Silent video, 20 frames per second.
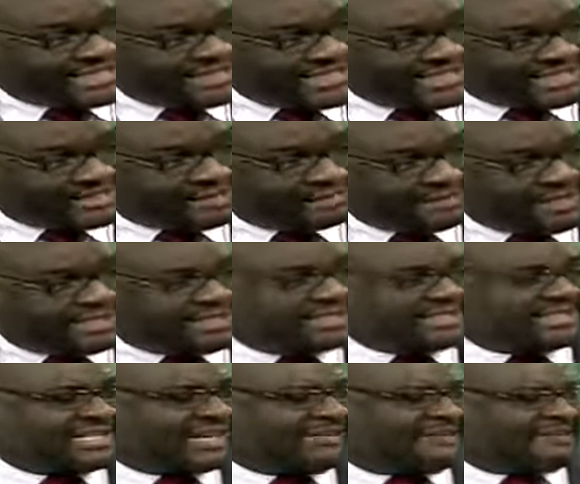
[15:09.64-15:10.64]
is the place. In
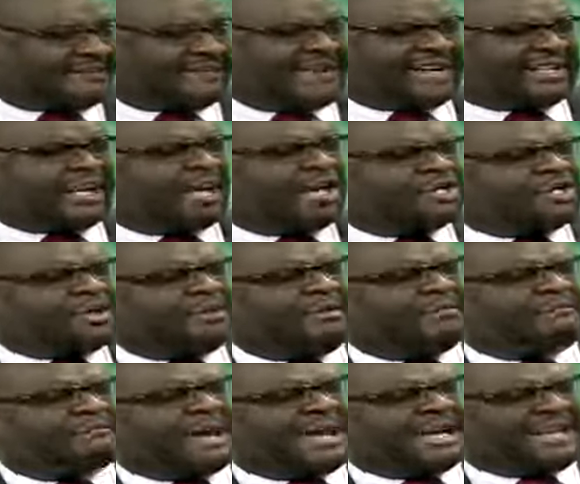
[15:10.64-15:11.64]
fact, some of
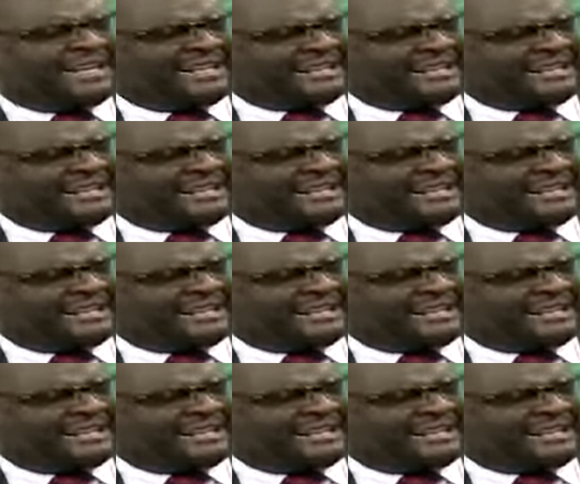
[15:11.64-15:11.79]
my